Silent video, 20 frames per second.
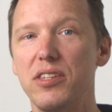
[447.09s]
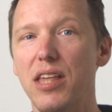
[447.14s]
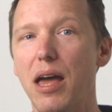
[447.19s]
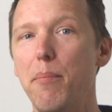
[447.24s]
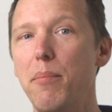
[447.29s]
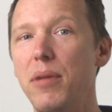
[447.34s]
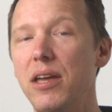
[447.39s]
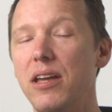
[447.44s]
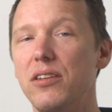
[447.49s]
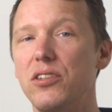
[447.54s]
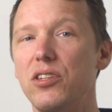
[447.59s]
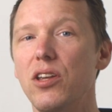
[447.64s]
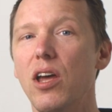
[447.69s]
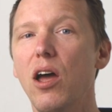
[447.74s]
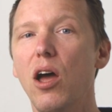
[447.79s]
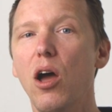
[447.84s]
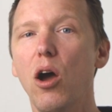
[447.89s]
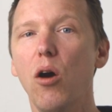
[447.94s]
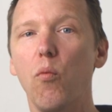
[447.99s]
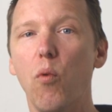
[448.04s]
That means
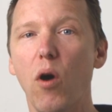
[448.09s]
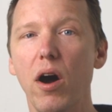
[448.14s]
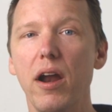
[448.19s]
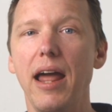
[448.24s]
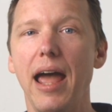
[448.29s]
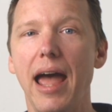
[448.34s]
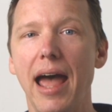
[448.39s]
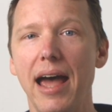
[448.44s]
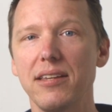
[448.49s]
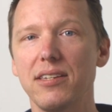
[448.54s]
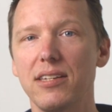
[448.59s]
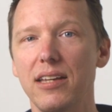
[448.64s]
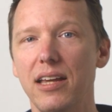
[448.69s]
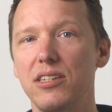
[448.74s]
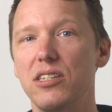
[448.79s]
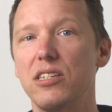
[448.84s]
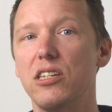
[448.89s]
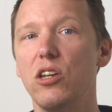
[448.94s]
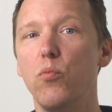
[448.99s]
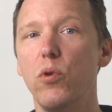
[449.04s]
what
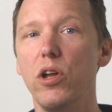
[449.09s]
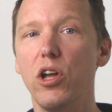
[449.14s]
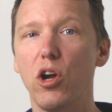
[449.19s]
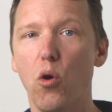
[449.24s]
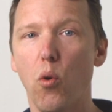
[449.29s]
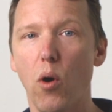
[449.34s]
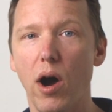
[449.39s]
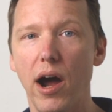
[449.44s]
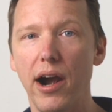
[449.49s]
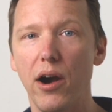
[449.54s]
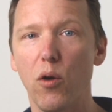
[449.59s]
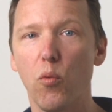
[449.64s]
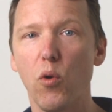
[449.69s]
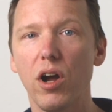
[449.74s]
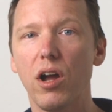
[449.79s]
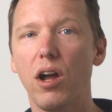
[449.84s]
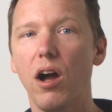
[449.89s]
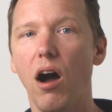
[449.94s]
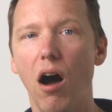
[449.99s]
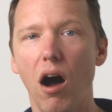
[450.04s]
assets did we acquire?
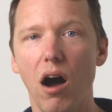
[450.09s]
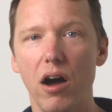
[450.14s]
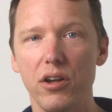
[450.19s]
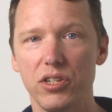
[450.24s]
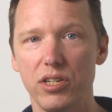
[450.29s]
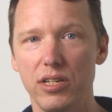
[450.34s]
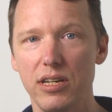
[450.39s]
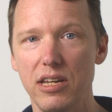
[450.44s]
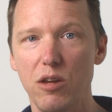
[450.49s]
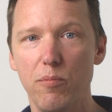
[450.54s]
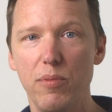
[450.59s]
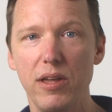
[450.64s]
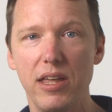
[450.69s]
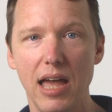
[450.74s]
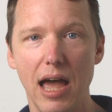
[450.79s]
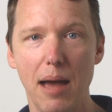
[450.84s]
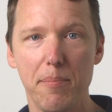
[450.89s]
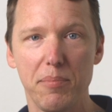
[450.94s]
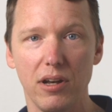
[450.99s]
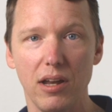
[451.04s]
What costs need to be
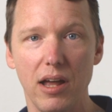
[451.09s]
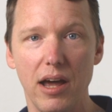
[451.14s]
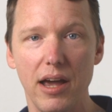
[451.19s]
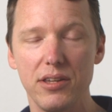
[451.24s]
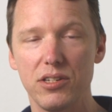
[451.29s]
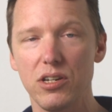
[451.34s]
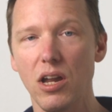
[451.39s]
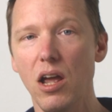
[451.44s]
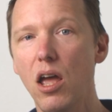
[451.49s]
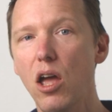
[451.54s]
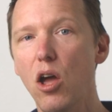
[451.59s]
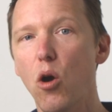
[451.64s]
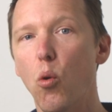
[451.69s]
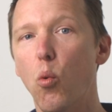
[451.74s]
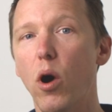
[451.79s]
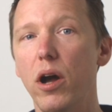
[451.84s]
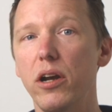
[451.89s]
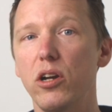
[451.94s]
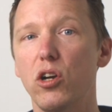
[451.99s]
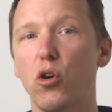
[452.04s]
capitalized?
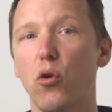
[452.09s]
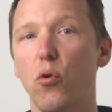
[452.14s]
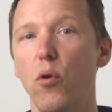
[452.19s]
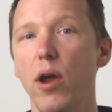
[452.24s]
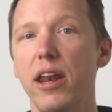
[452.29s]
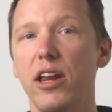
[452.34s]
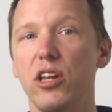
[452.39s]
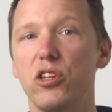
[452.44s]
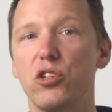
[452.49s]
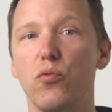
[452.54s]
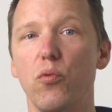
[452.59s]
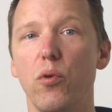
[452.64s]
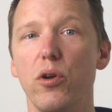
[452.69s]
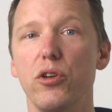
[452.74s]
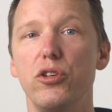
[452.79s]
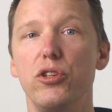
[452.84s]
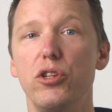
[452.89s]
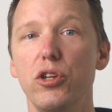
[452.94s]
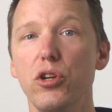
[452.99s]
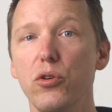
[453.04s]
What credits
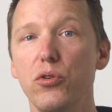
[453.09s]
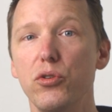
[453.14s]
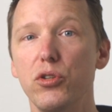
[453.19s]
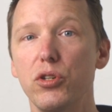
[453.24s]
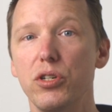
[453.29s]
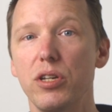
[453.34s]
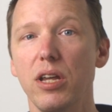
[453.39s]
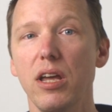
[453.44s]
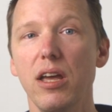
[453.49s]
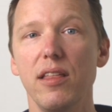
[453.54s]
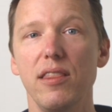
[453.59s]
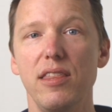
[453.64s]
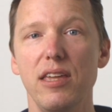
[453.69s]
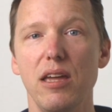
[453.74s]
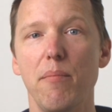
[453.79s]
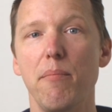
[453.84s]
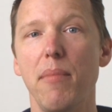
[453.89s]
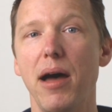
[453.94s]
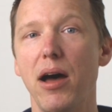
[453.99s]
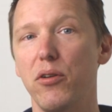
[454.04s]
reduced
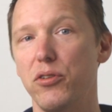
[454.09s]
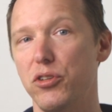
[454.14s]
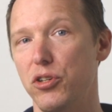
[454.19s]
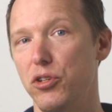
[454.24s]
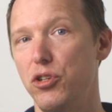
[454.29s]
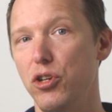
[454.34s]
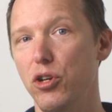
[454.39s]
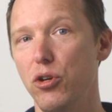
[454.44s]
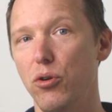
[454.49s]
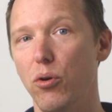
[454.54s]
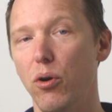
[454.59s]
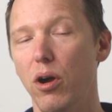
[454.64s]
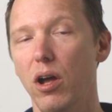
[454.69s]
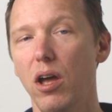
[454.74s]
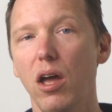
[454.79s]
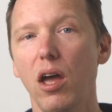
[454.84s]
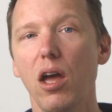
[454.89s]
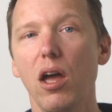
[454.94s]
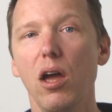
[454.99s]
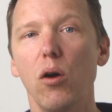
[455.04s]
the amount due?
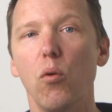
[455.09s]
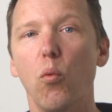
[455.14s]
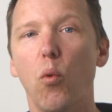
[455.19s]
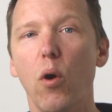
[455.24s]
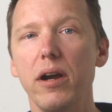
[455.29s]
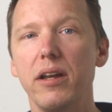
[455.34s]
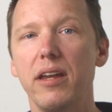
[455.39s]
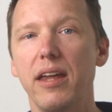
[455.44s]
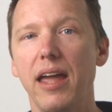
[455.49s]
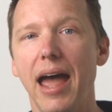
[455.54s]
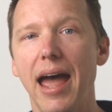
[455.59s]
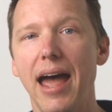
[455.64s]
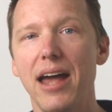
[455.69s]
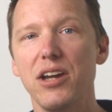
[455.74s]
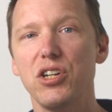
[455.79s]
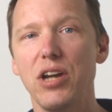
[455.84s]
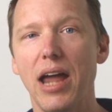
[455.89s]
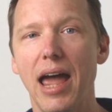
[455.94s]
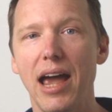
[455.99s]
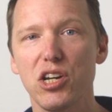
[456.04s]
What
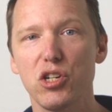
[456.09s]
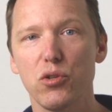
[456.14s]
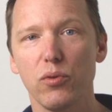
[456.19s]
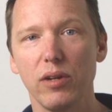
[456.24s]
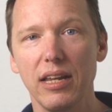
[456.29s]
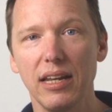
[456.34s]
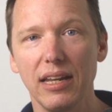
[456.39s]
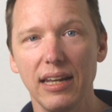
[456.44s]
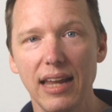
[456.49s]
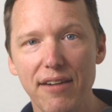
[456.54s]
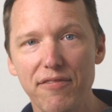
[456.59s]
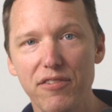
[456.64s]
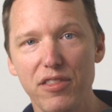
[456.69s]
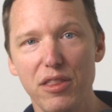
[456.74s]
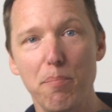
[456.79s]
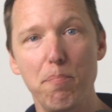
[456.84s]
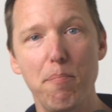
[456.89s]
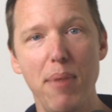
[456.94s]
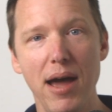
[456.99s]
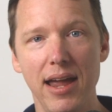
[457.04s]
cash actually left
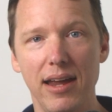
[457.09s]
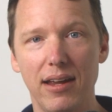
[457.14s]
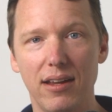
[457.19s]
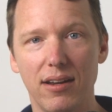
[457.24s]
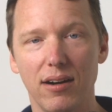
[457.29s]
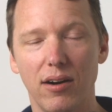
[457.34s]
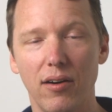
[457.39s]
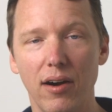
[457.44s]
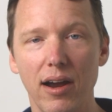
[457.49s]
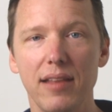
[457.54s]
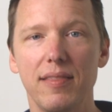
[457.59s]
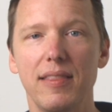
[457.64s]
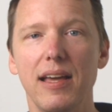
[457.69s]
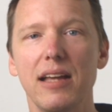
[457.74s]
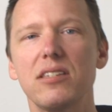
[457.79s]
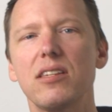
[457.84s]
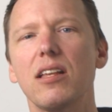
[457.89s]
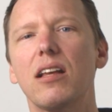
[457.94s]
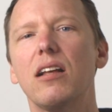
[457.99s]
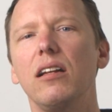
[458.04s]
the bank? All right,
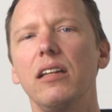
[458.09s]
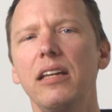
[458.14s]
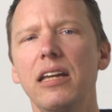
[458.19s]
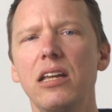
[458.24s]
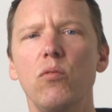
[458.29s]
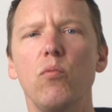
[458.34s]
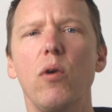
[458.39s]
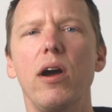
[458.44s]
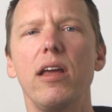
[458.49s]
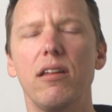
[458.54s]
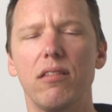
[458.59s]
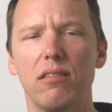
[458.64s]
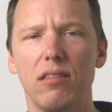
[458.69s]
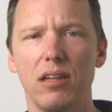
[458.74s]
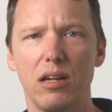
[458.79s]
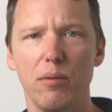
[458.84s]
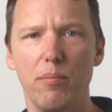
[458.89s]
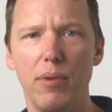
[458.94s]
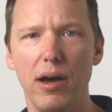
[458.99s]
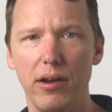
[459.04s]
that's the clean way to
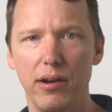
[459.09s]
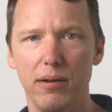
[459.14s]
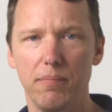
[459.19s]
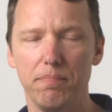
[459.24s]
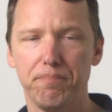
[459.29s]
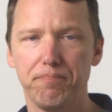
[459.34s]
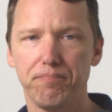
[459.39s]
think about it.